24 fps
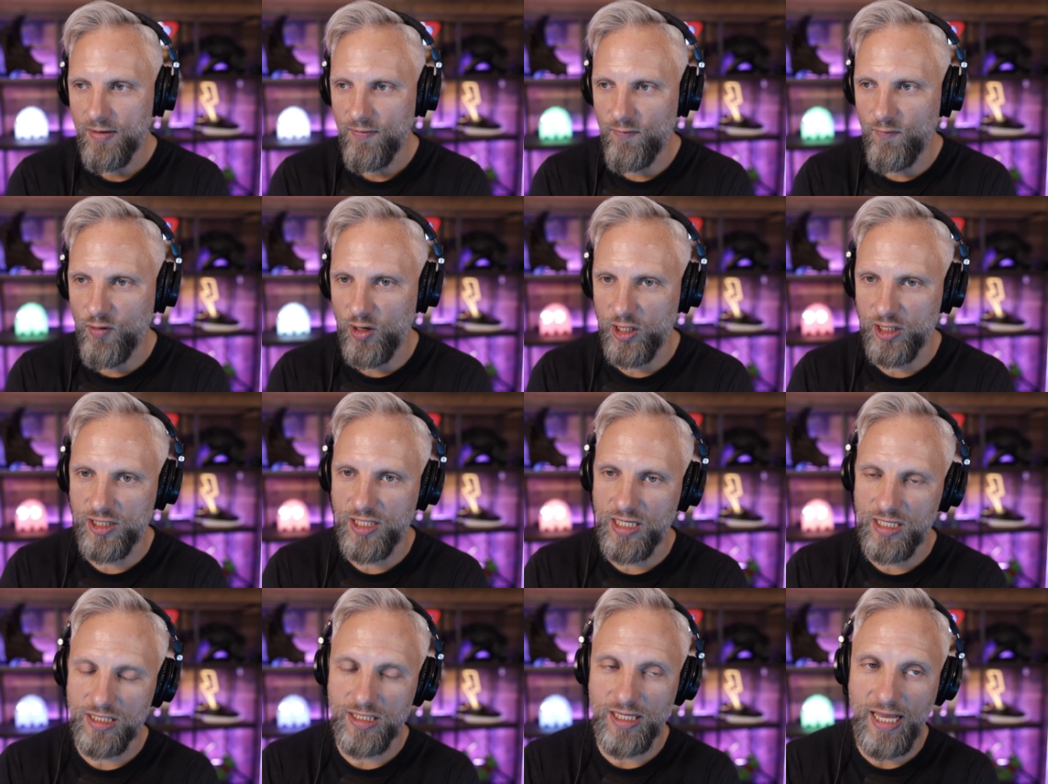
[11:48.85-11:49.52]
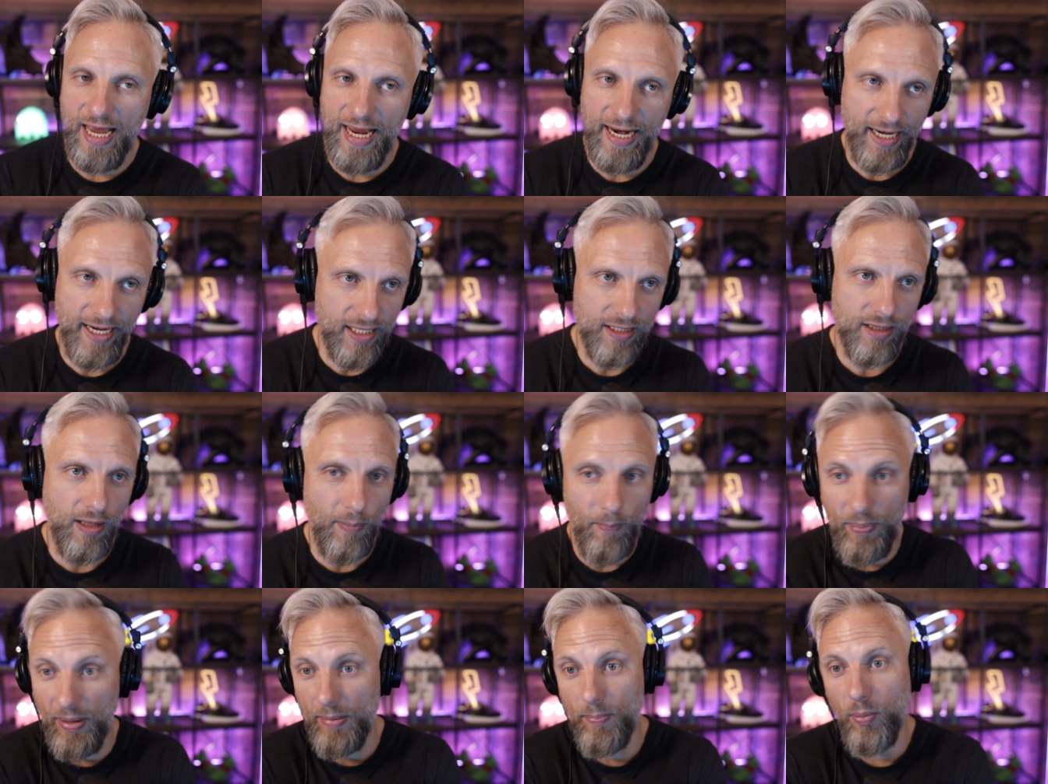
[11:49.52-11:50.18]
versus like
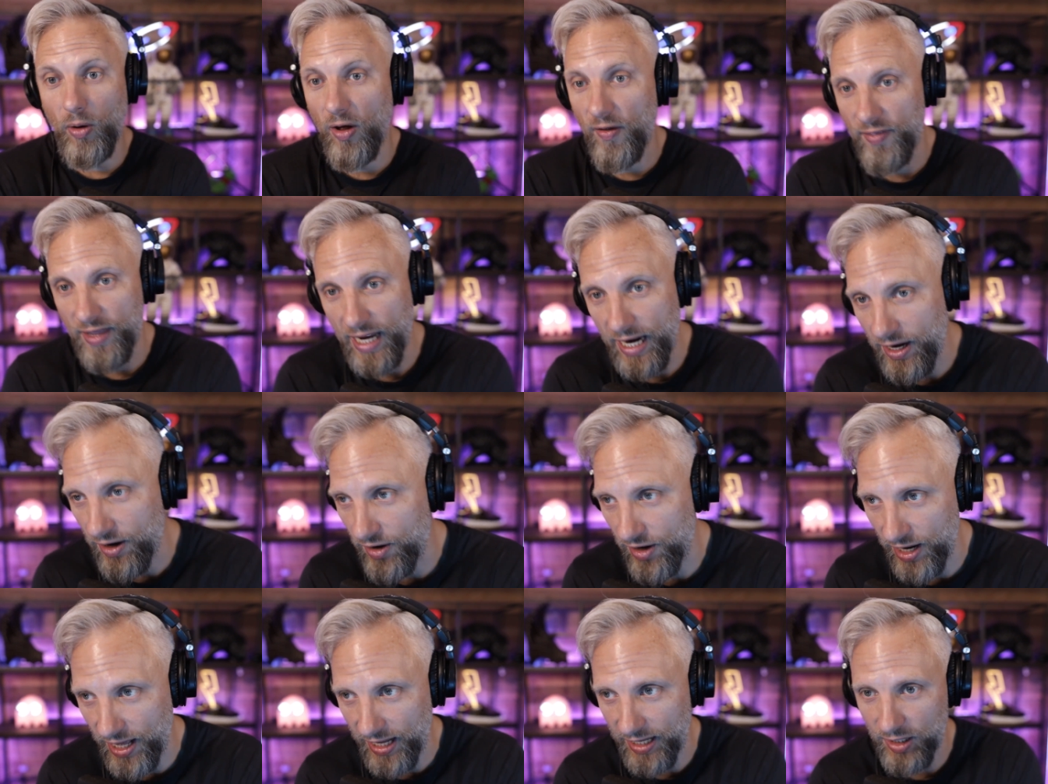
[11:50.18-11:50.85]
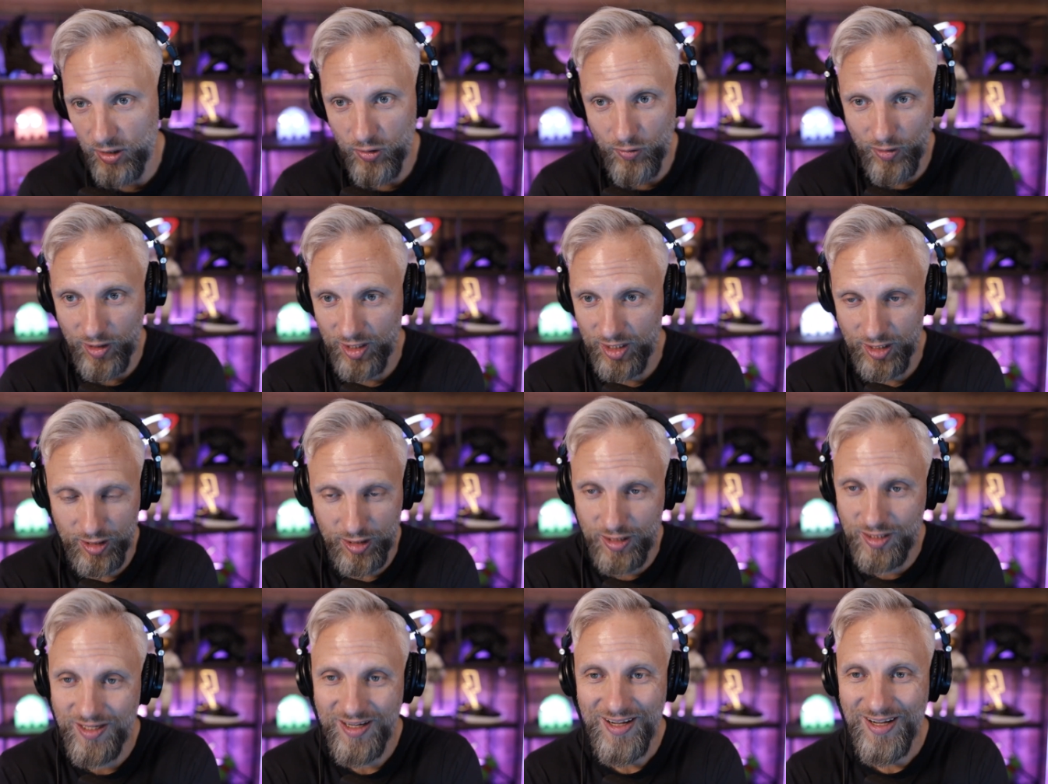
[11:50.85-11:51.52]
the people on the internet who are
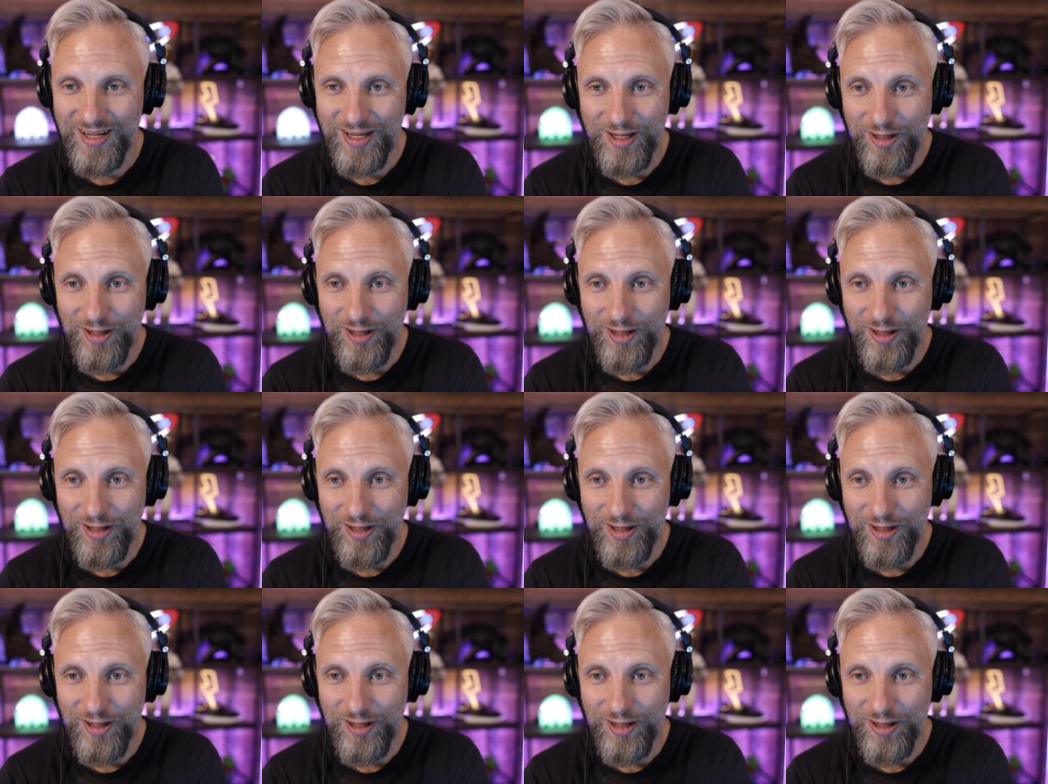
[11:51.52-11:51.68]
just